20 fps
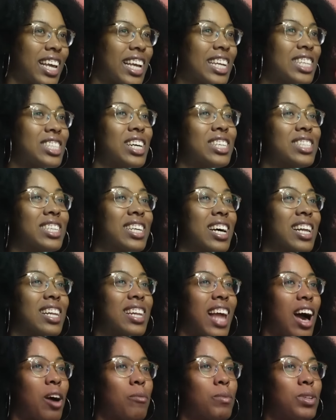Like it doesn't
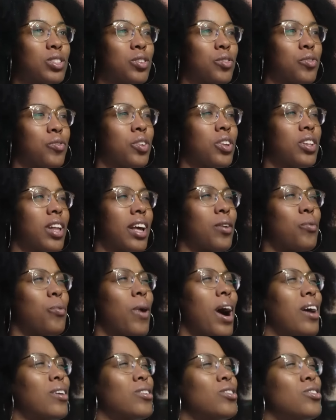allow me to feel like,
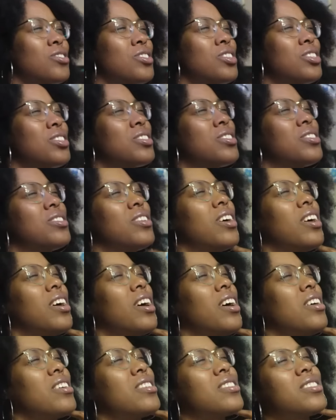wow, you're just
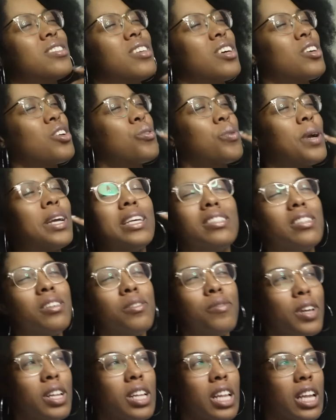a, a,
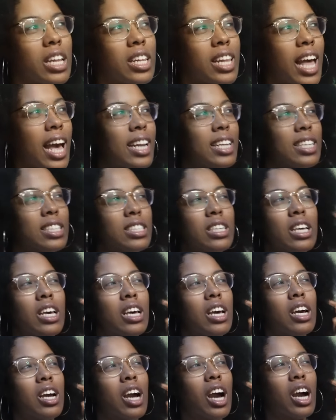crazy villain that is
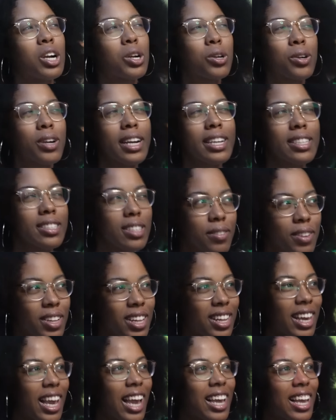a crazy
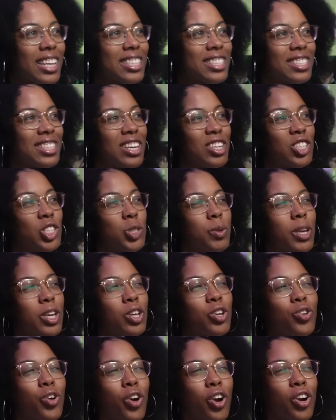villain. Like I can't see her just
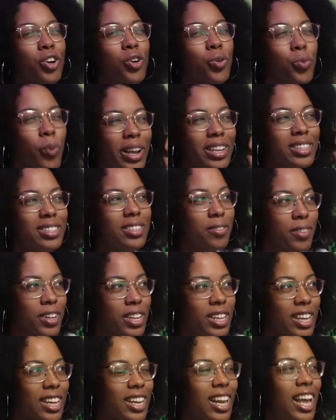being like, you're a crazy
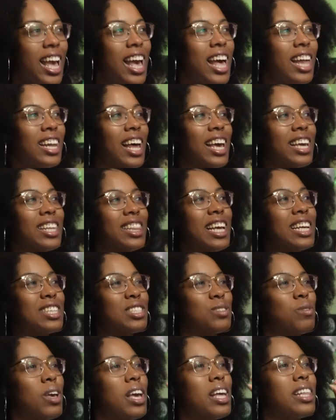villain. Like
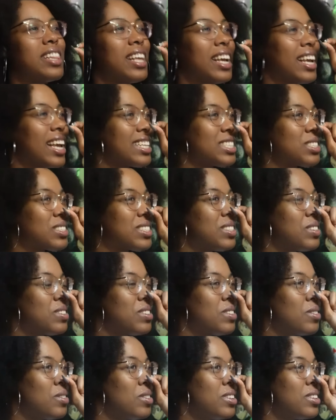it's it's
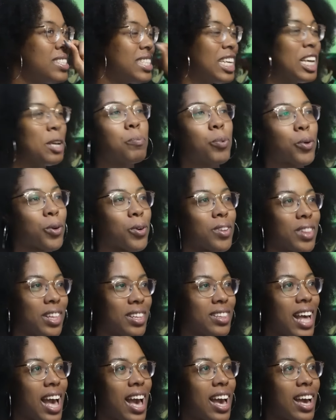deeper
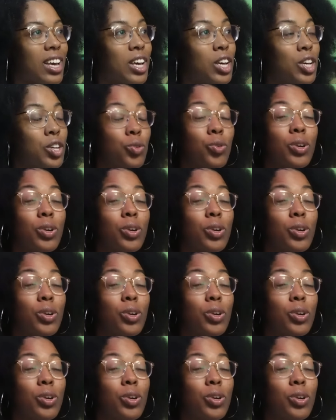than that.